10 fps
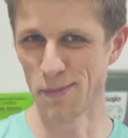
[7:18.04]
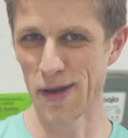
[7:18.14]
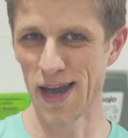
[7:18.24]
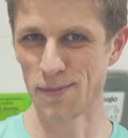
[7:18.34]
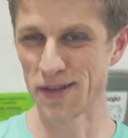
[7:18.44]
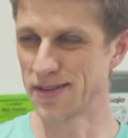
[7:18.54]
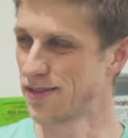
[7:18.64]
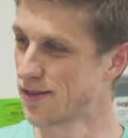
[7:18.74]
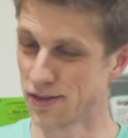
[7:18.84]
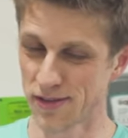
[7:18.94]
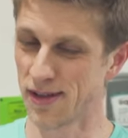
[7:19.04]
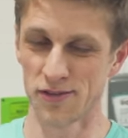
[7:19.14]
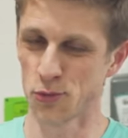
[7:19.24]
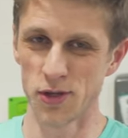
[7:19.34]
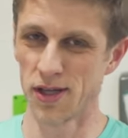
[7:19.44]
bit bad about this because
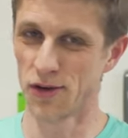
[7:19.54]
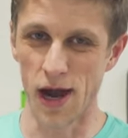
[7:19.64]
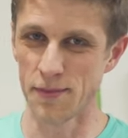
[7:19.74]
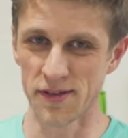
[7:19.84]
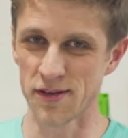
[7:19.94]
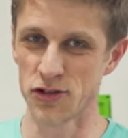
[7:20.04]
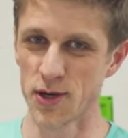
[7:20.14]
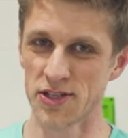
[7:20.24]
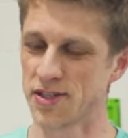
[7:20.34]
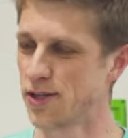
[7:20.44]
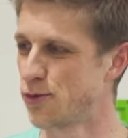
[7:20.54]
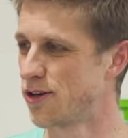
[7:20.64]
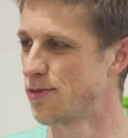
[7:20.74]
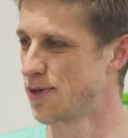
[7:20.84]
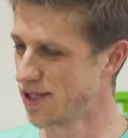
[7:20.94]
it's a really crappy situation in the
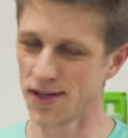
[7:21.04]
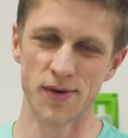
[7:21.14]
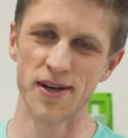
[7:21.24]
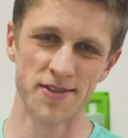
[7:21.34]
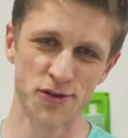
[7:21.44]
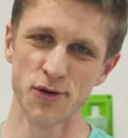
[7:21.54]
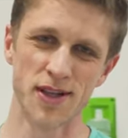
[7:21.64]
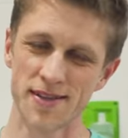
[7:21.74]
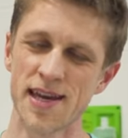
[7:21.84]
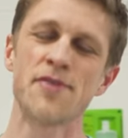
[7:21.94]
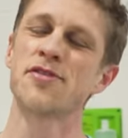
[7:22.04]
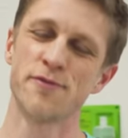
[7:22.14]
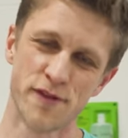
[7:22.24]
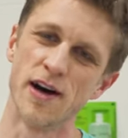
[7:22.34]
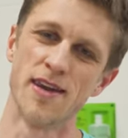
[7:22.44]
world, but you know what, screw it, let's have
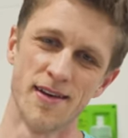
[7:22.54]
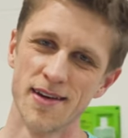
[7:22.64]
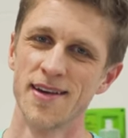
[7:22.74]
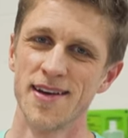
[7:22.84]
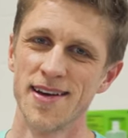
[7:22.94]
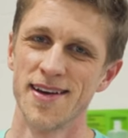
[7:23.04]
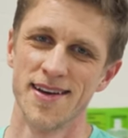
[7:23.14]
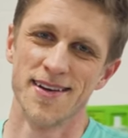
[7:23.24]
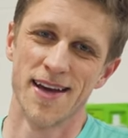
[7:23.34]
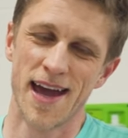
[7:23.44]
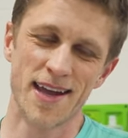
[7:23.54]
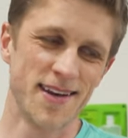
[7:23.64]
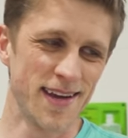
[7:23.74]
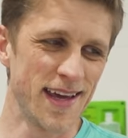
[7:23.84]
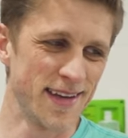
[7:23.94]
some fun.
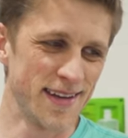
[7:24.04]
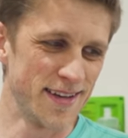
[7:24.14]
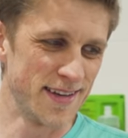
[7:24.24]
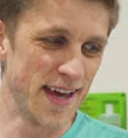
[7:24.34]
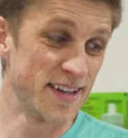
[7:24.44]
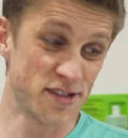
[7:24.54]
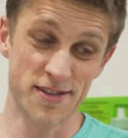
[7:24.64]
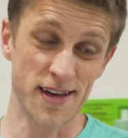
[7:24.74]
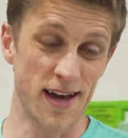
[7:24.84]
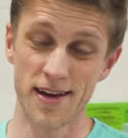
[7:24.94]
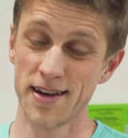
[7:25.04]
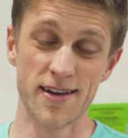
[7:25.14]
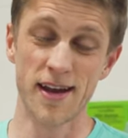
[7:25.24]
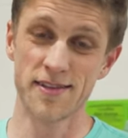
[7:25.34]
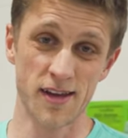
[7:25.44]
And it, it's, I
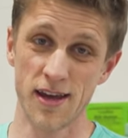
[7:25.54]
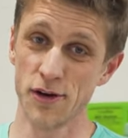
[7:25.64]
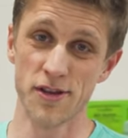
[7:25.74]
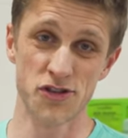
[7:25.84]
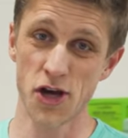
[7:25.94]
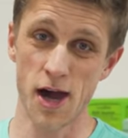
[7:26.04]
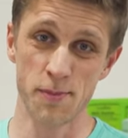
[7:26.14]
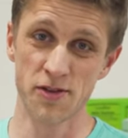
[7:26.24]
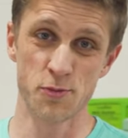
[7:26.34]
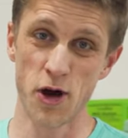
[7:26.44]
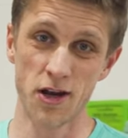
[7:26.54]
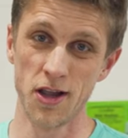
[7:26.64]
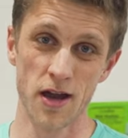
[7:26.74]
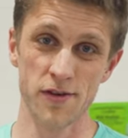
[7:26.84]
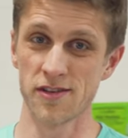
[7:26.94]
gotta say here in the shop, it's brought a
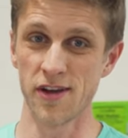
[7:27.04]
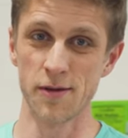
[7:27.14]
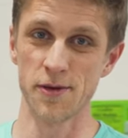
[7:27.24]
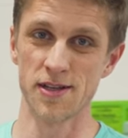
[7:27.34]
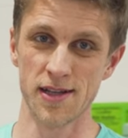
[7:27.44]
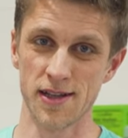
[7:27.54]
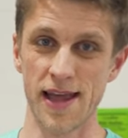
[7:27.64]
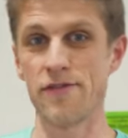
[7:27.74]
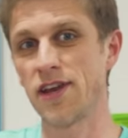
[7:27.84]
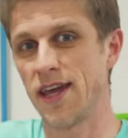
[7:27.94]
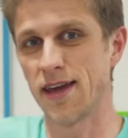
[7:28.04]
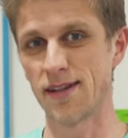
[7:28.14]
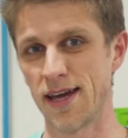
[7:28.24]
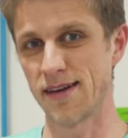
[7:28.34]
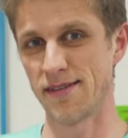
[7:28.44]
lot of excitement and levity
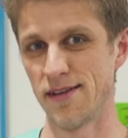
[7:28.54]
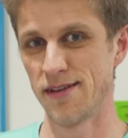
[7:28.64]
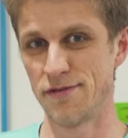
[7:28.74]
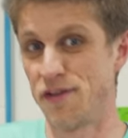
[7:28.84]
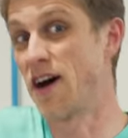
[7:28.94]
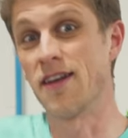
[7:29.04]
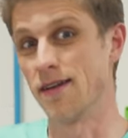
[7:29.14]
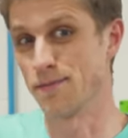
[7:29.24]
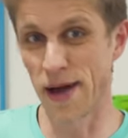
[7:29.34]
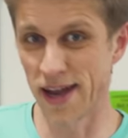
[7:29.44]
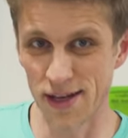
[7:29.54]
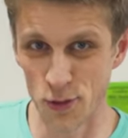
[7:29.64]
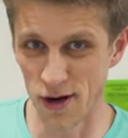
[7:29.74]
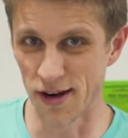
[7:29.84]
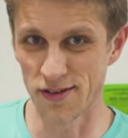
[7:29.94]
and like fun back into
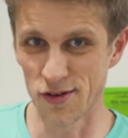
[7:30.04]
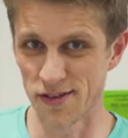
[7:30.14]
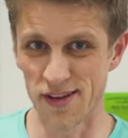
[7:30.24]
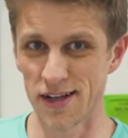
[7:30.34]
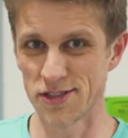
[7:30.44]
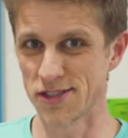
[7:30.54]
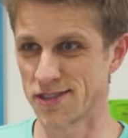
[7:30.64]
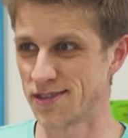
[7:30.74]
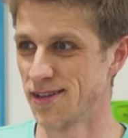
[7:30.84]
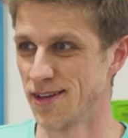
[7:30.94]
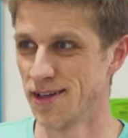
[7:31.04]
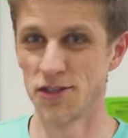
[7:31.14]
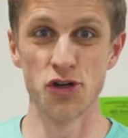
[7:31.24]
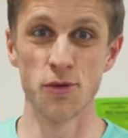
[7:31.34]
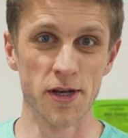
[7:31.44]
work. So it's not just
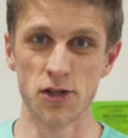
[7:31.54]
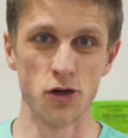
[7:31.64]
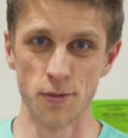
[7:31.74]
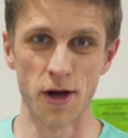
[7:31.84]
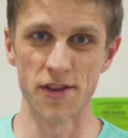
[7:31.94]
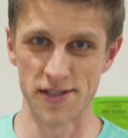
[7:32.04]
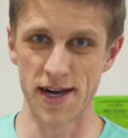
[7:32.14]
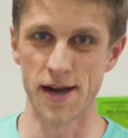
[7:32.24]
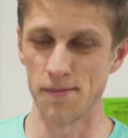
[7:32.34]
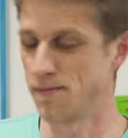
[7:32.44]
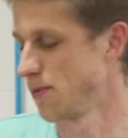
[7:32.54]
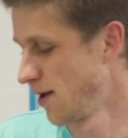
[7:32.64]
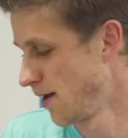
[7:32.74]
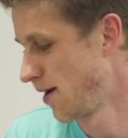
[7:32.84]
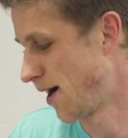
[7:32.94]
doom and gloom all the time.
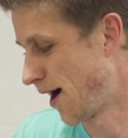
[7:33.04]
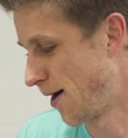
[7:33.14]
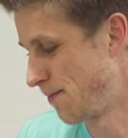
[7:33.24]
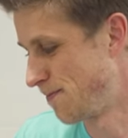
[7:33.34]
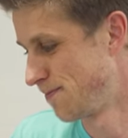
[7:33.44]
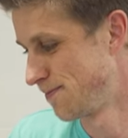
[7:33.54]
Um,